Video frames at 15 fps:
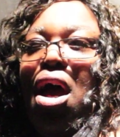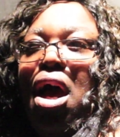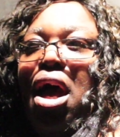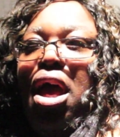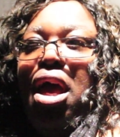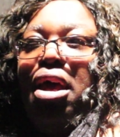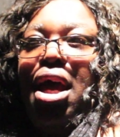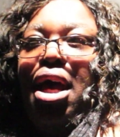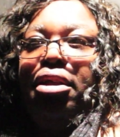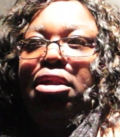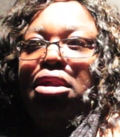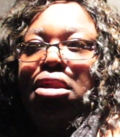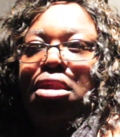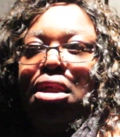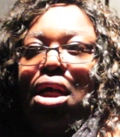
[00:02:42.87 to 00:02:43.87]
I have had
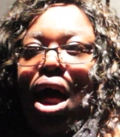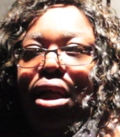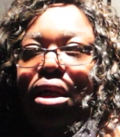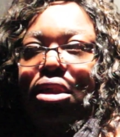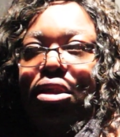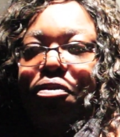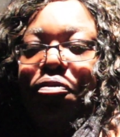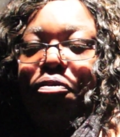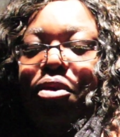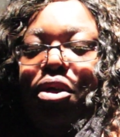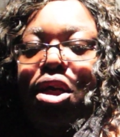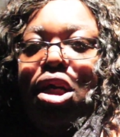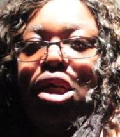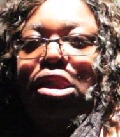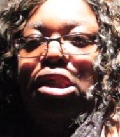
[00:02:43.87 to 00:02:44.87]
this knowledge
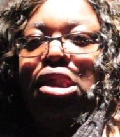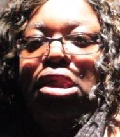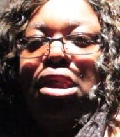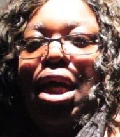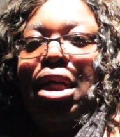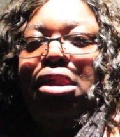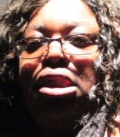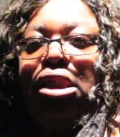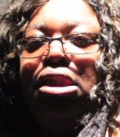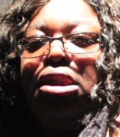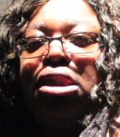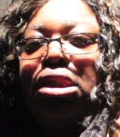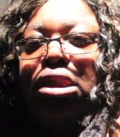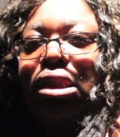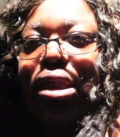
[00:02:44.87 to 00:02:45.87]
since nineteen
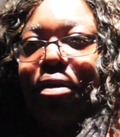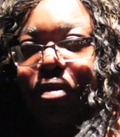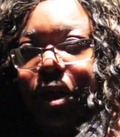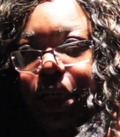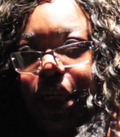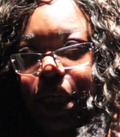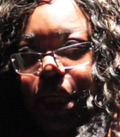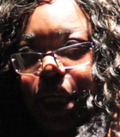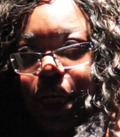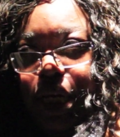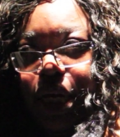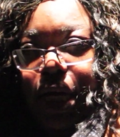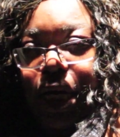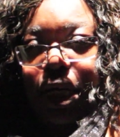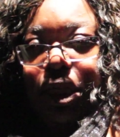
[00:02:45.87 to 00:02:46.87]
seventy,
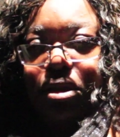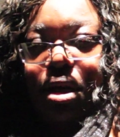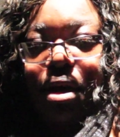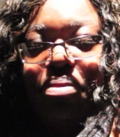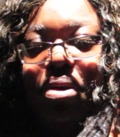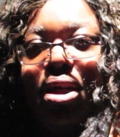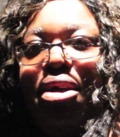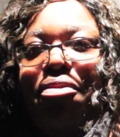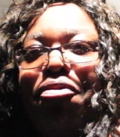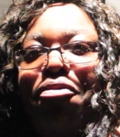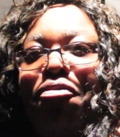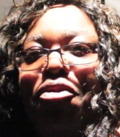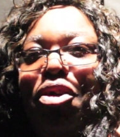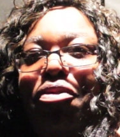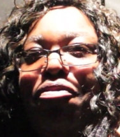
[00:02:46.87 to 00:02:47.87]
so I've been here for
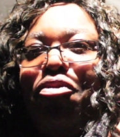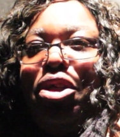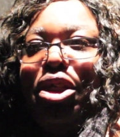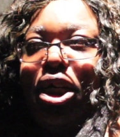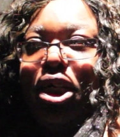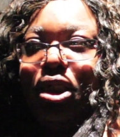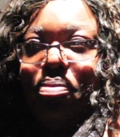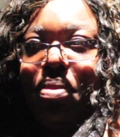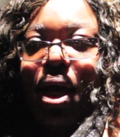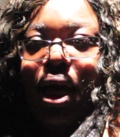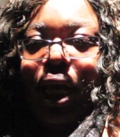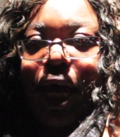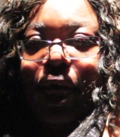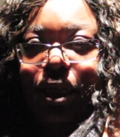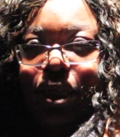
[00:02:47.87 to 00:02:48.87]
forty-four years. My
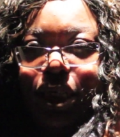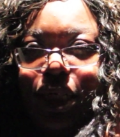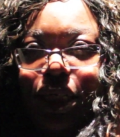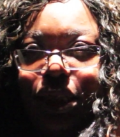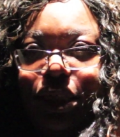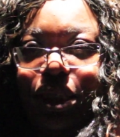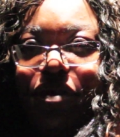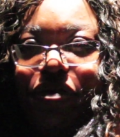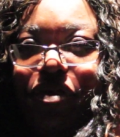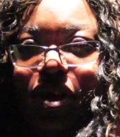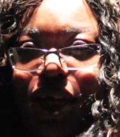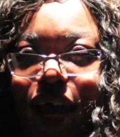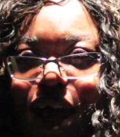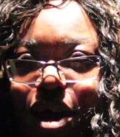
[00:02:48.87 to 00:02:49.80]
enlightener is Infinite